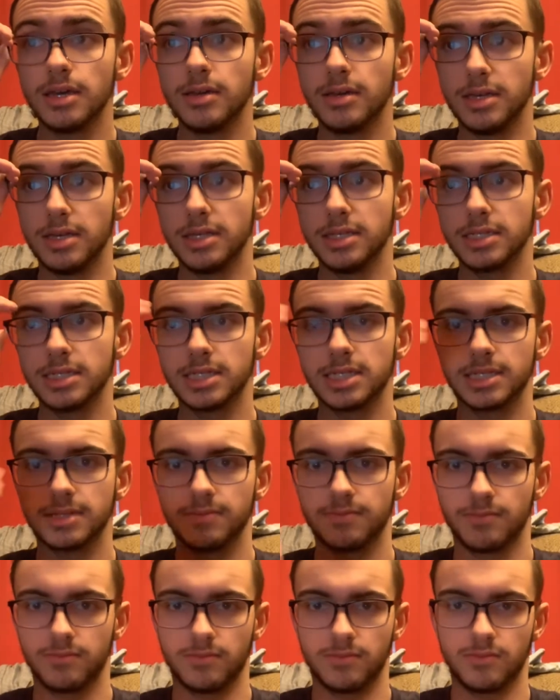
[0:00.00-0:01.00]
is,
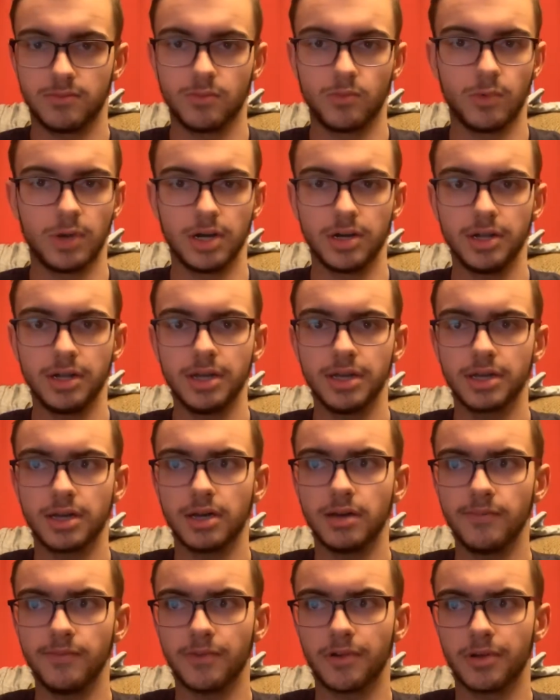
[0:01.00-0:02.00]
where did it
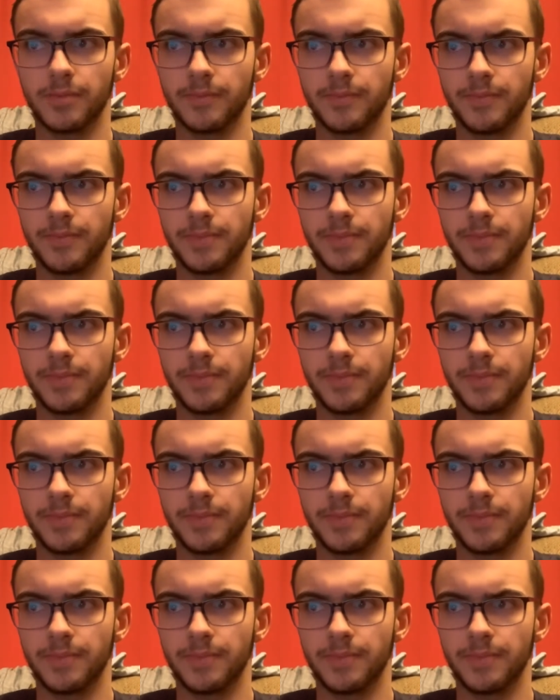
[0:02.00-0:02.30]
come from?